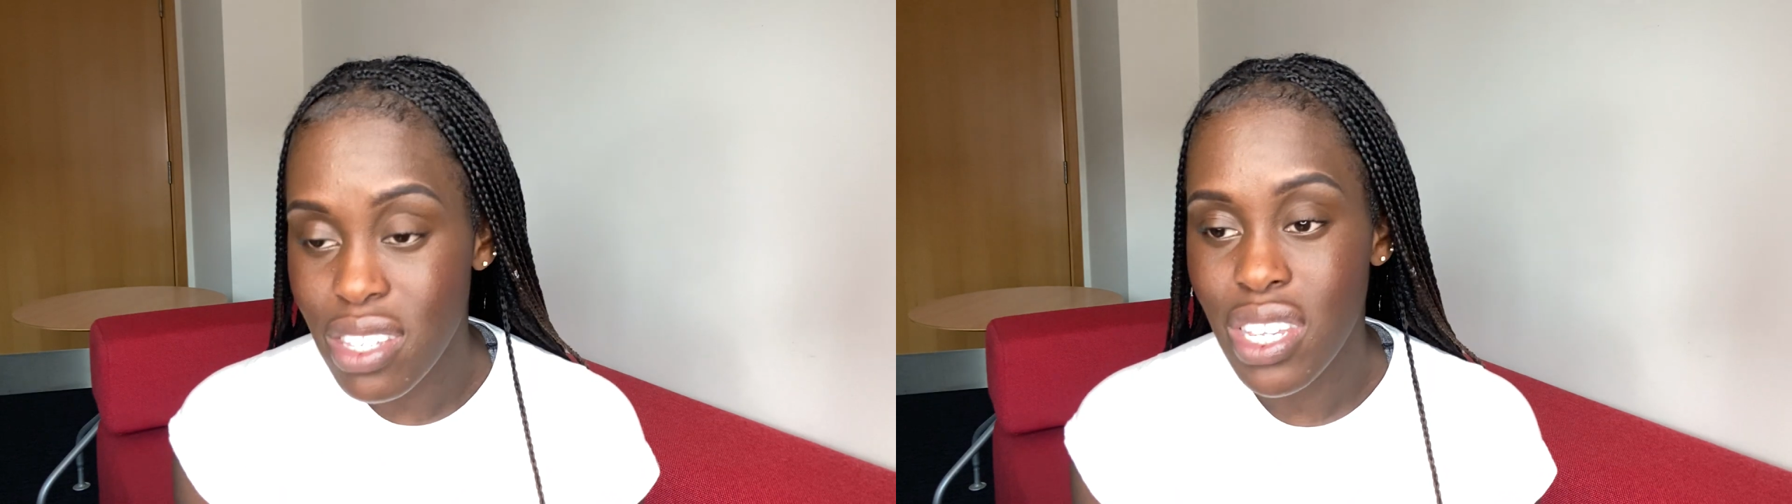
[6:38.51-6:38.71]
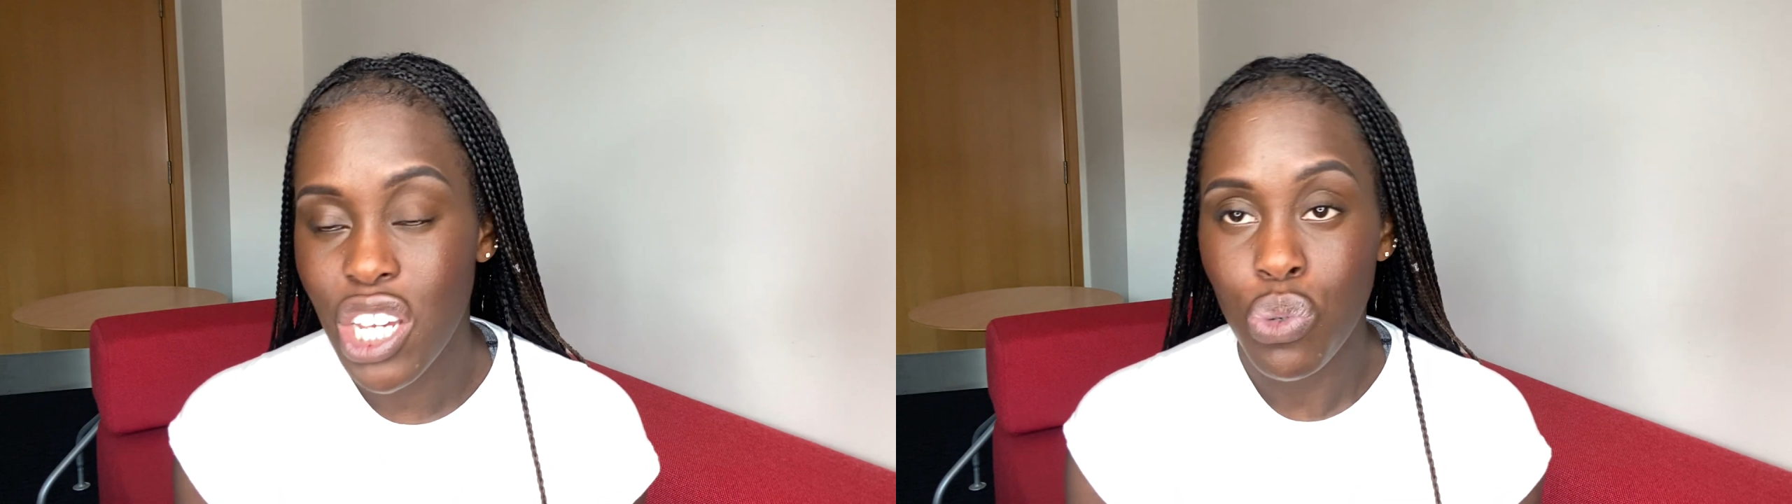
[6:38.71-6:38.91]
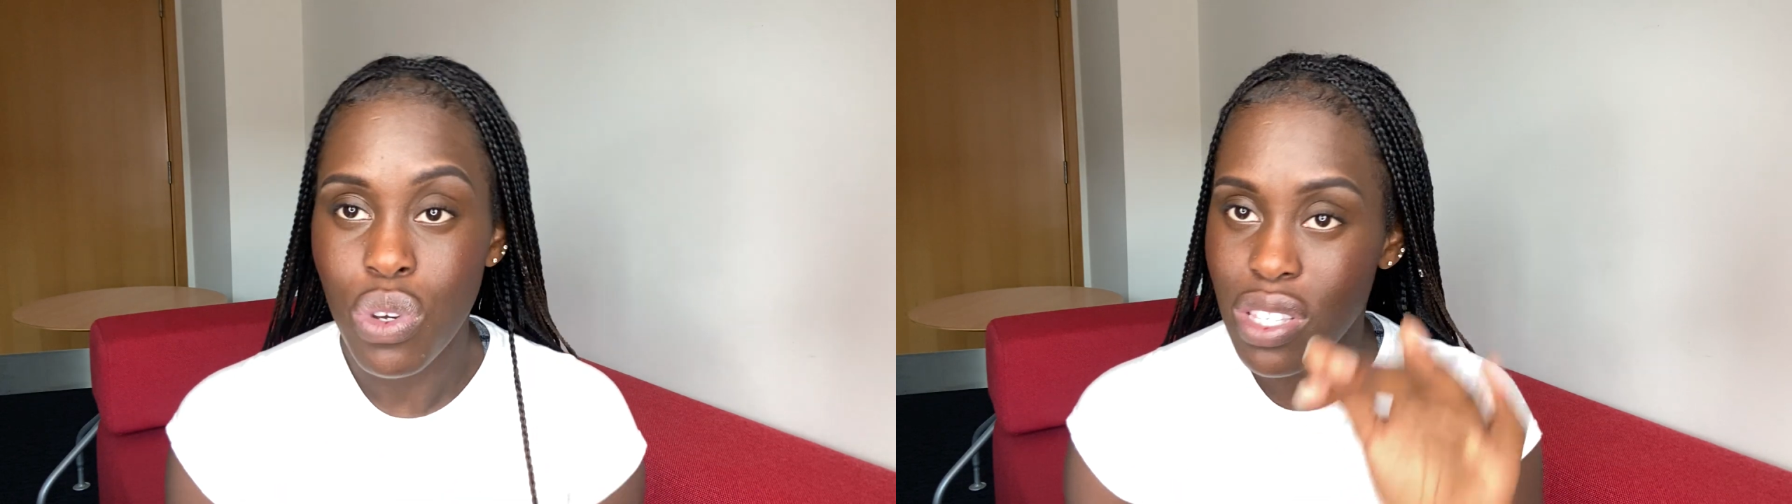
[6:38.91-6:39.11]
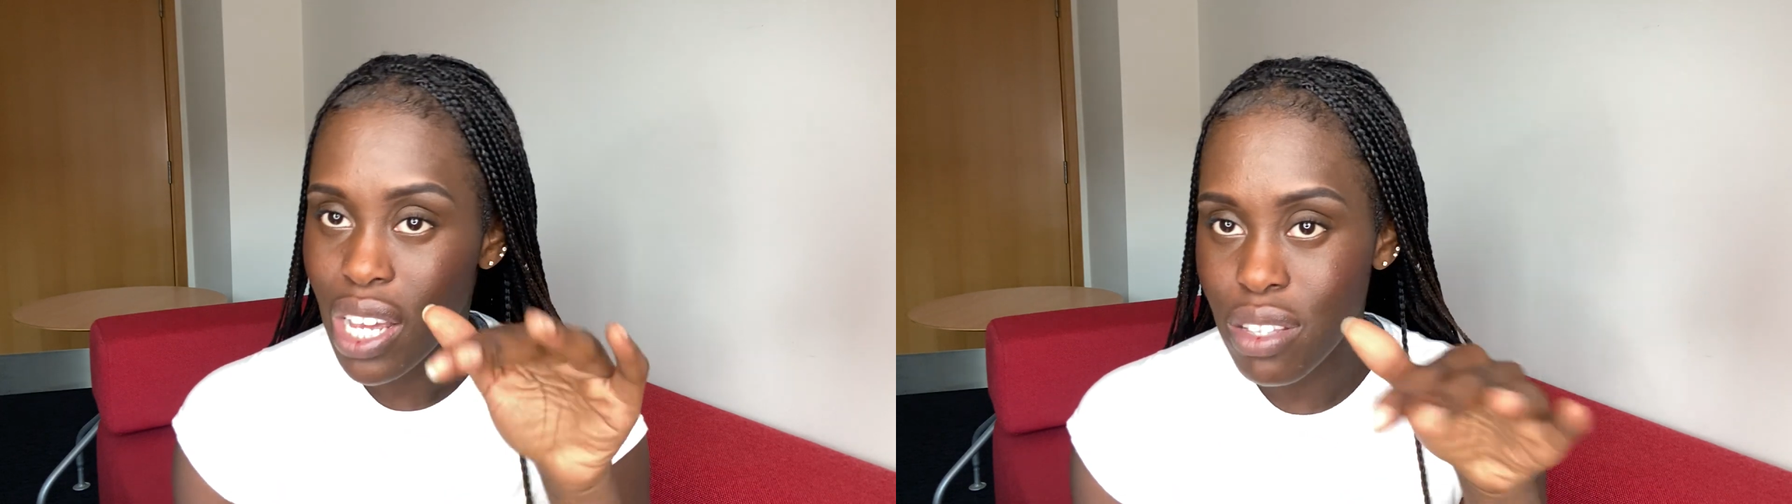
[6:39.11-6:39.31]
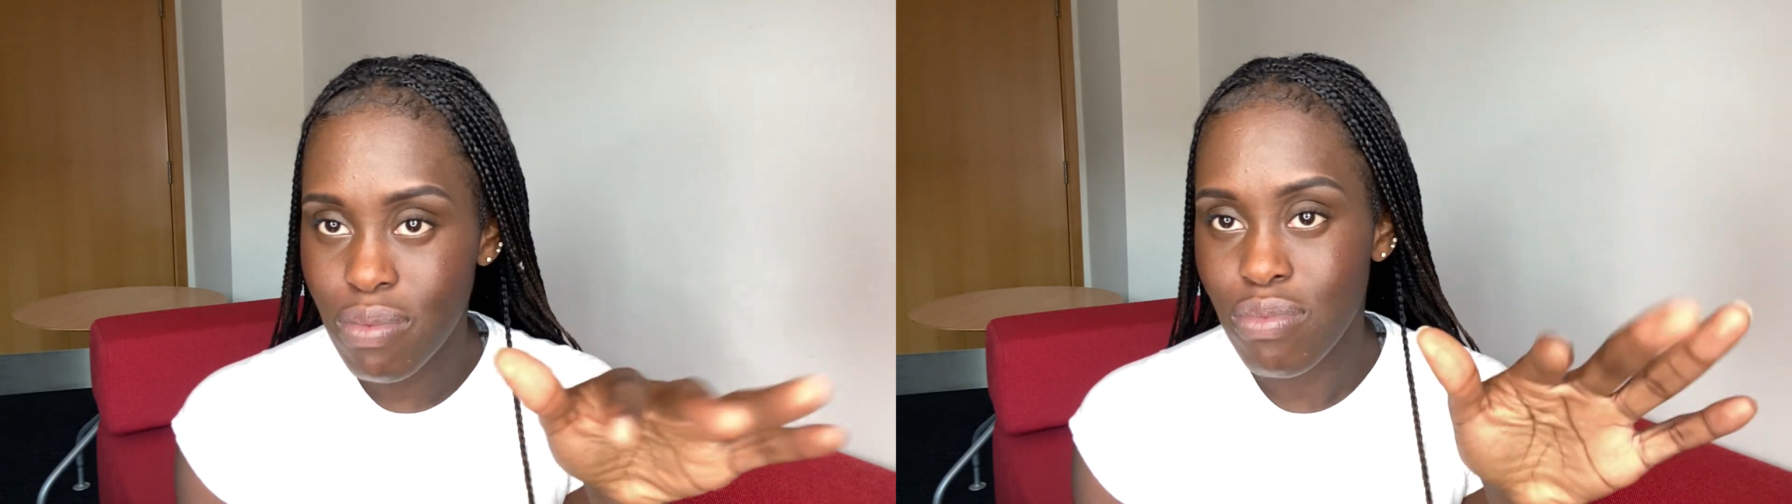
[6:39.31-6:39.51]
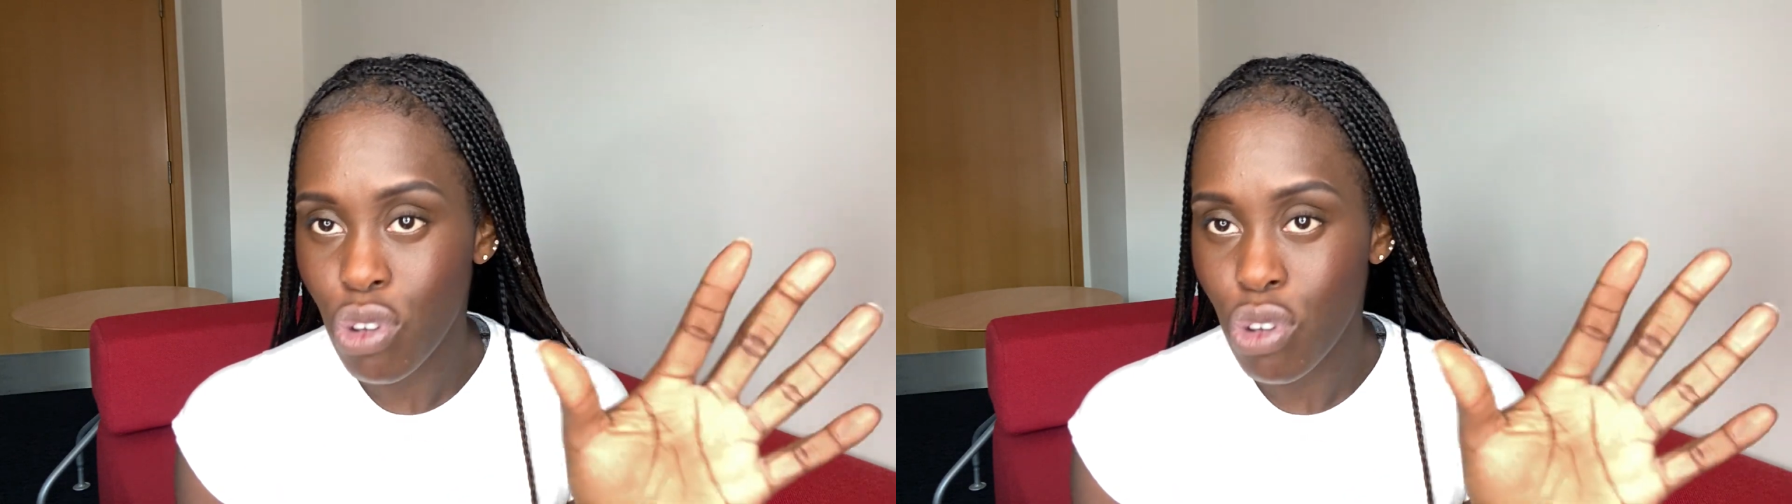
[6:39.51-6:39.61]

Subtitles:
stage was that